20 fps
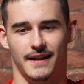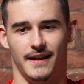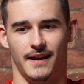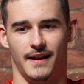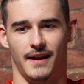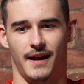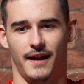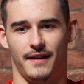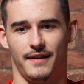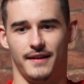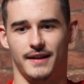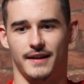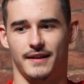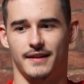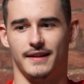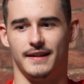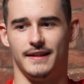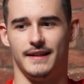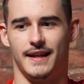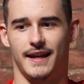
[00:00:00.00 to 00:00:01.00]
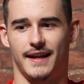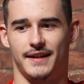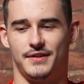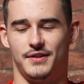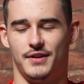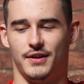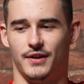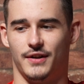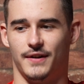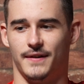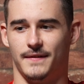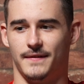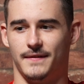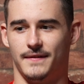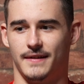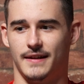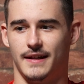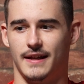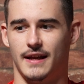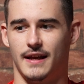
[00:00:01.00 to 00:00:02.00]
Yeah, I think next year,
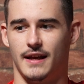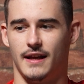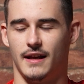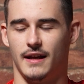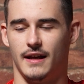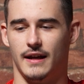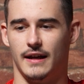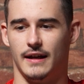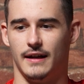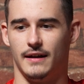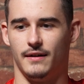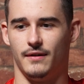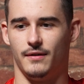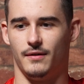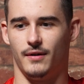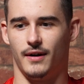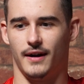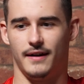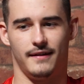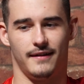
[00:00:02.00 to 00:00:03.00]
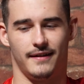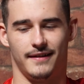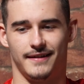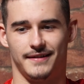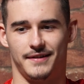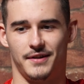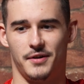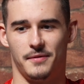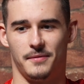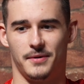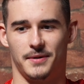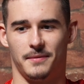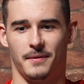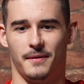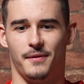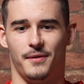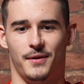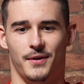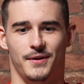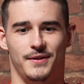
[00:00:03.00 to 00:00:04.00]
I don't know much
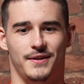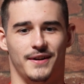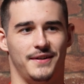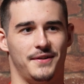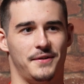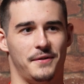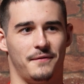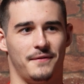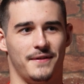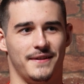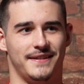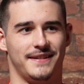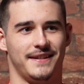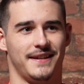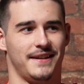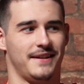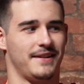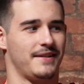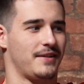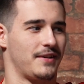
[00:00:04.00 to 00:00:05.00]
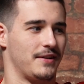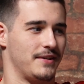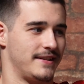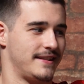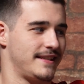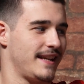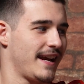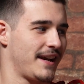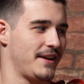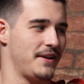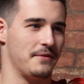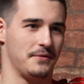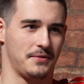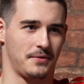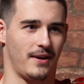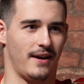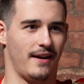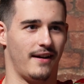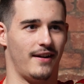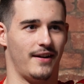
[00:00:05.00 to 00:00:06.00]
about third year. I don't know if it's, because the second year was
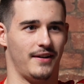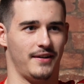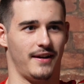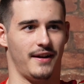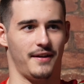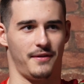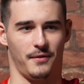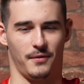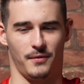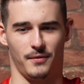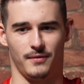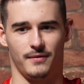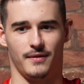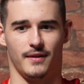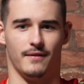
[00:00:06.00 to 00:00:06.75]
quite hard, I thought,